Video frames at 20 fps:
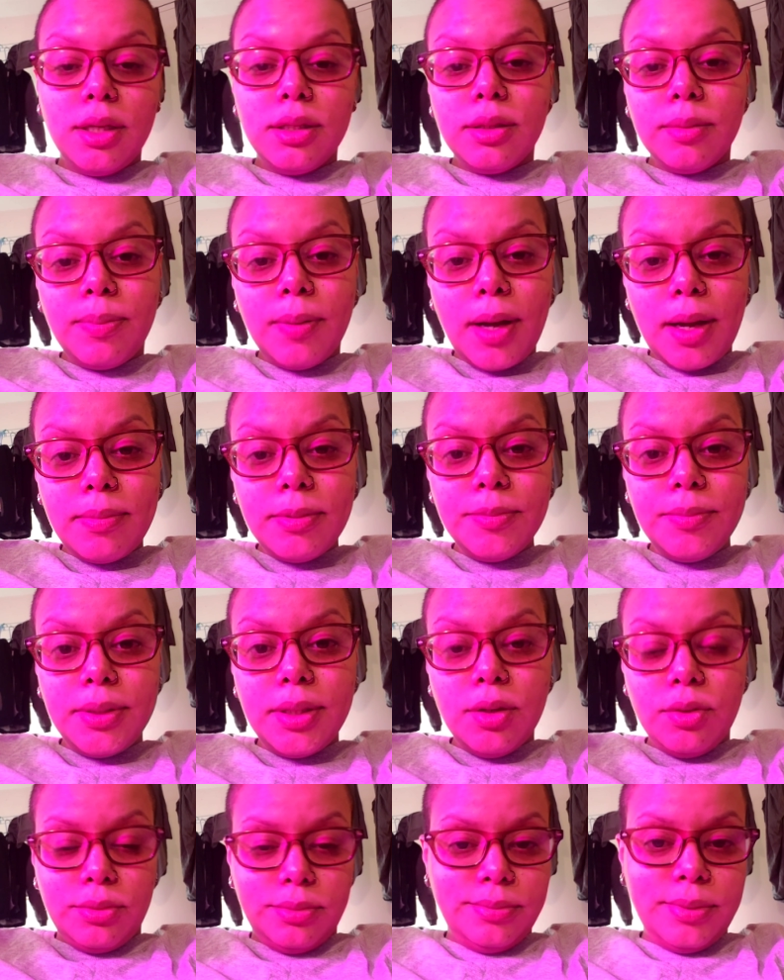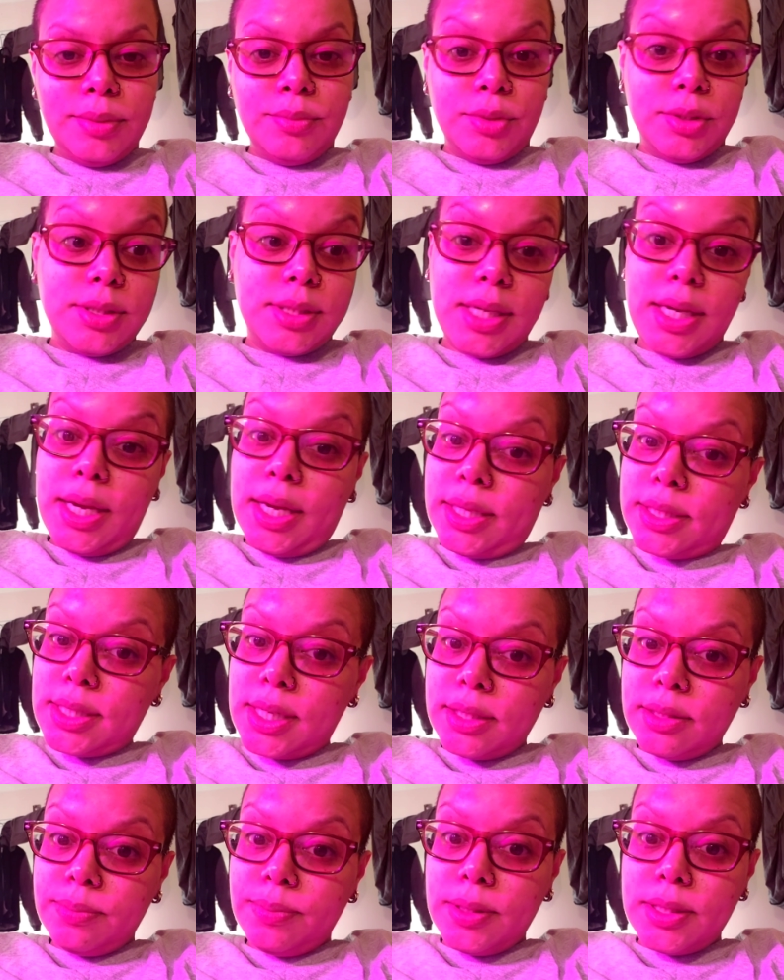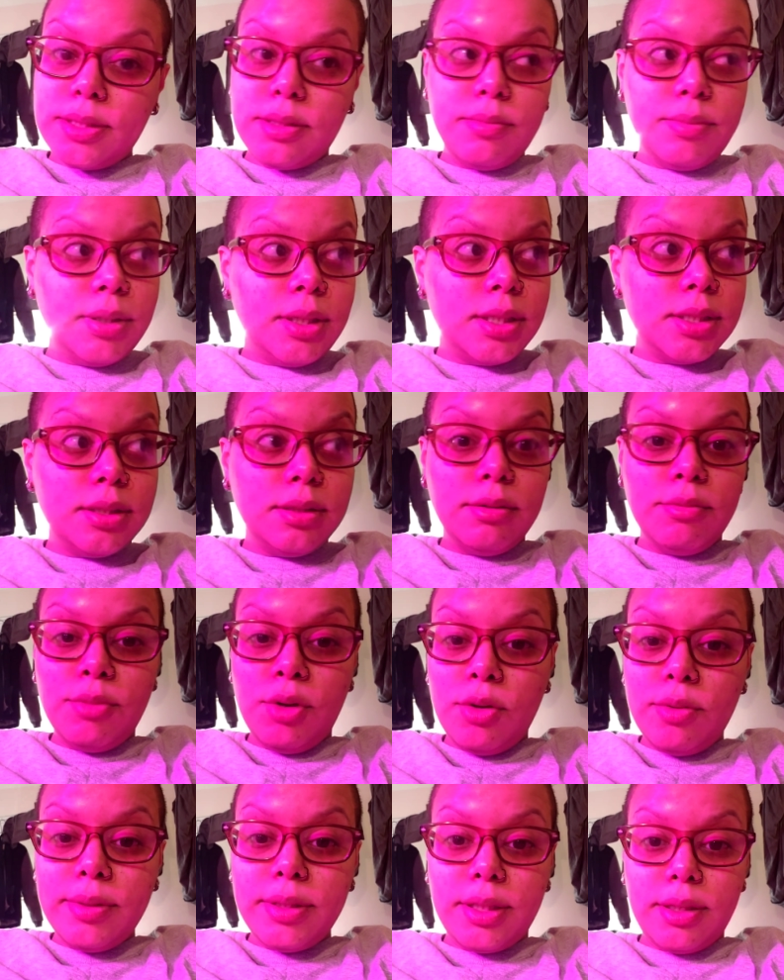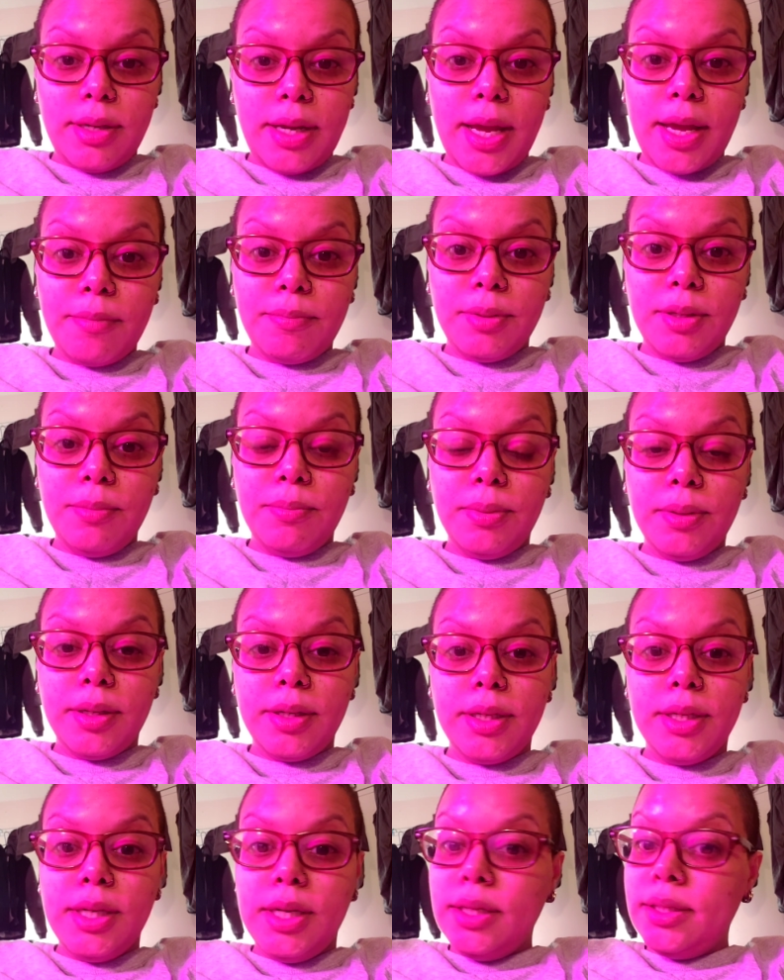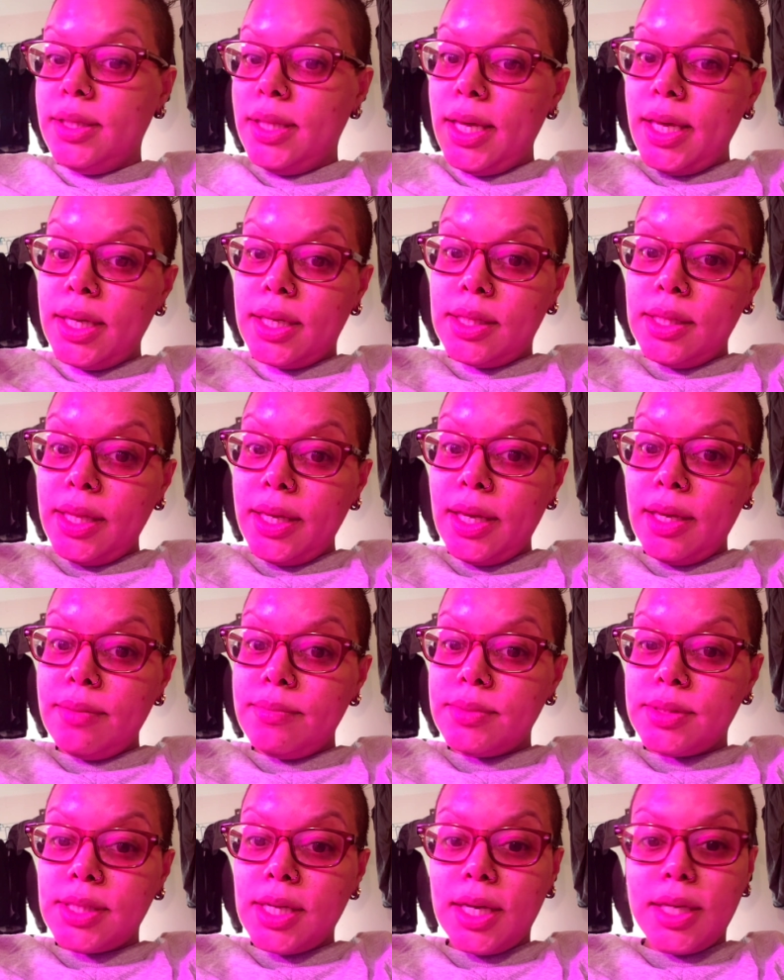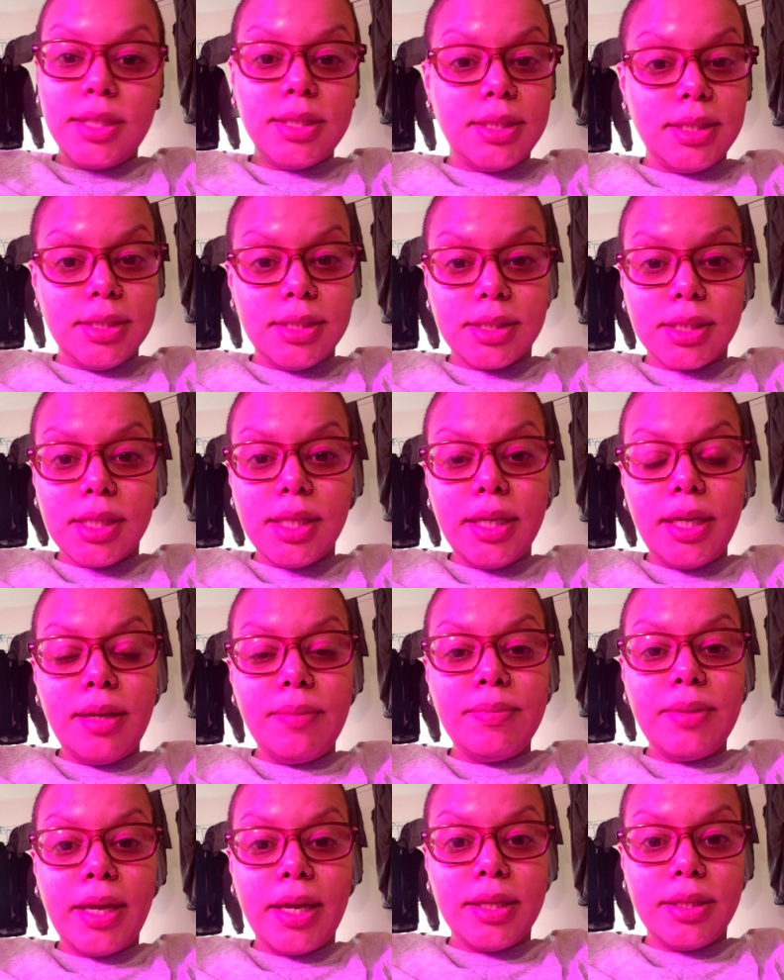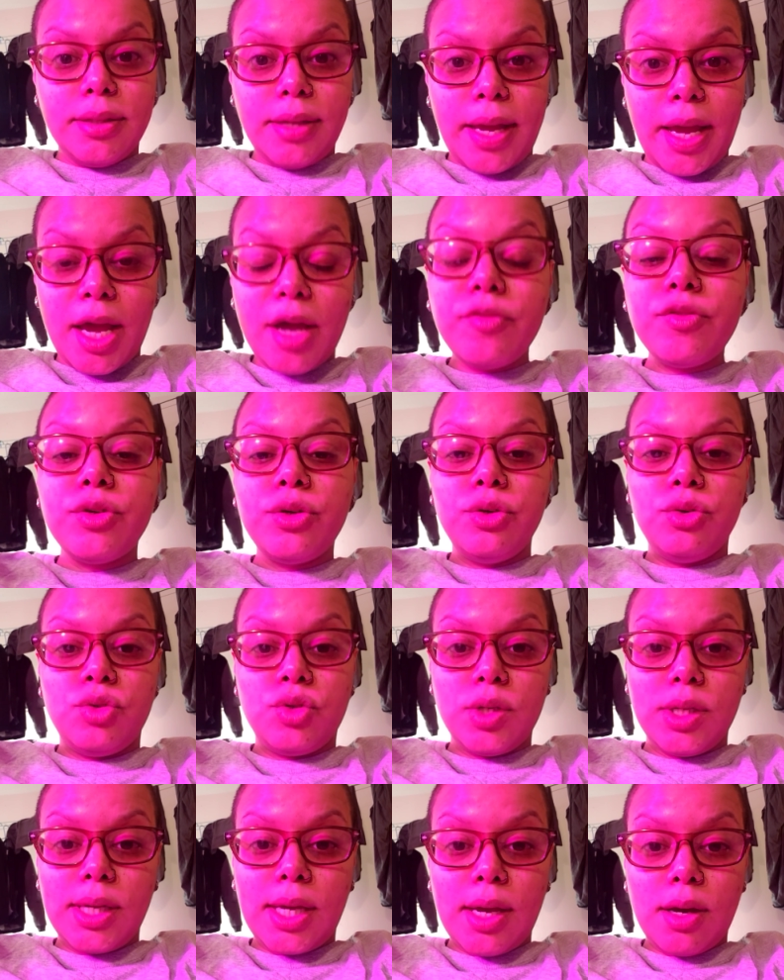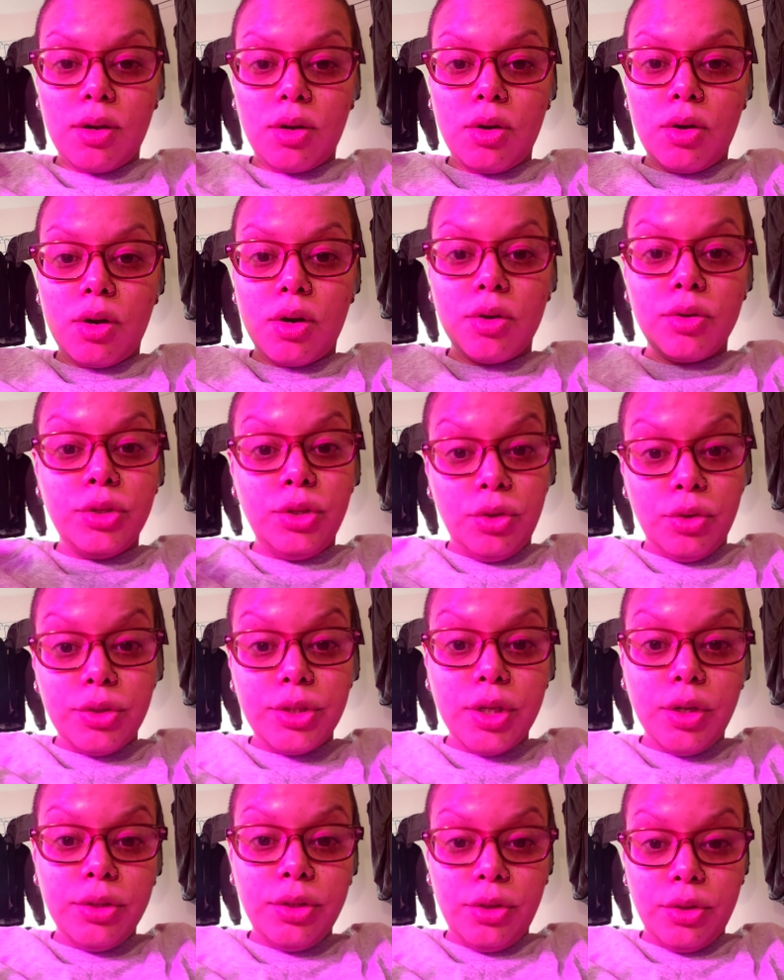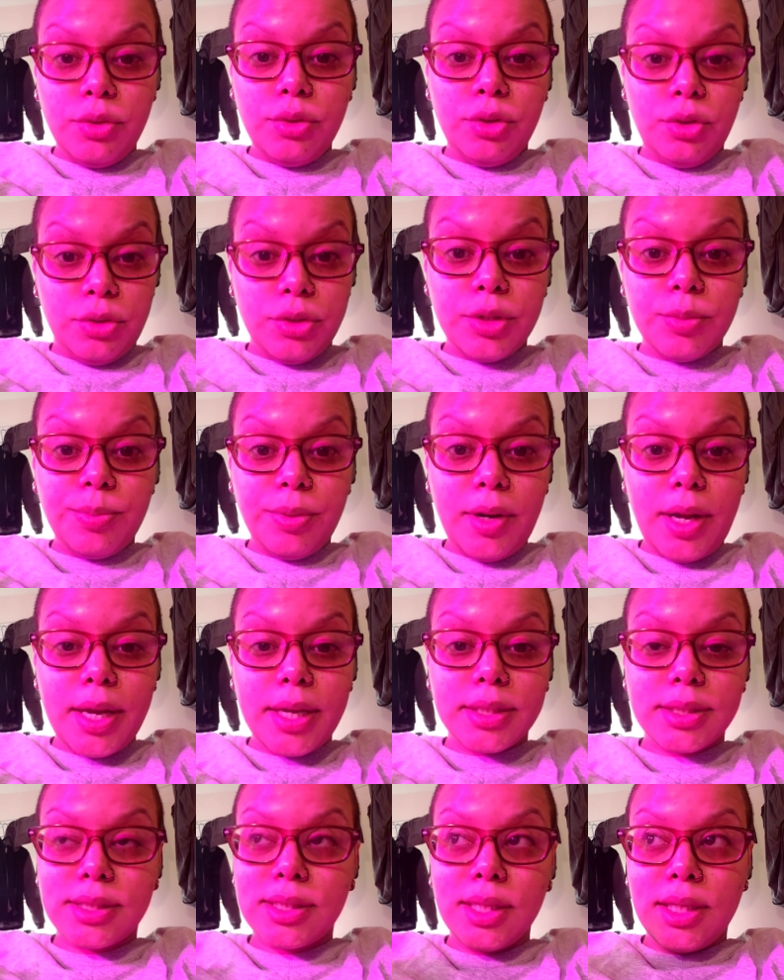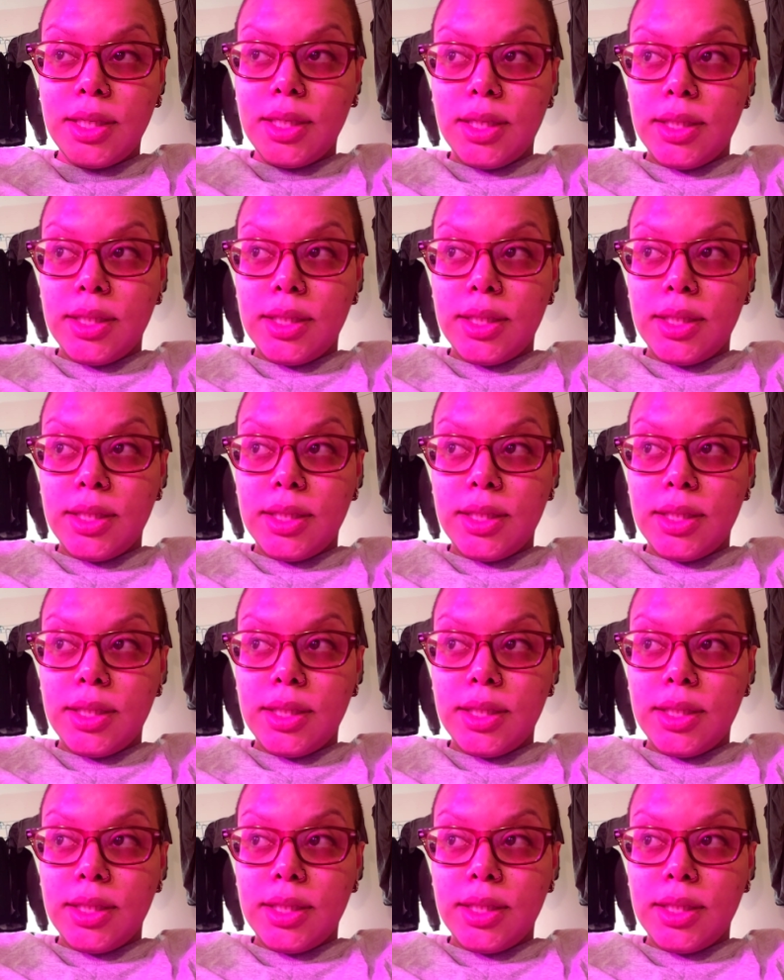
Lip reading: The problem is, or we'll say antidepressant because in the moment they're happy, but scientists claim that after you drink alcohol, you're depressed.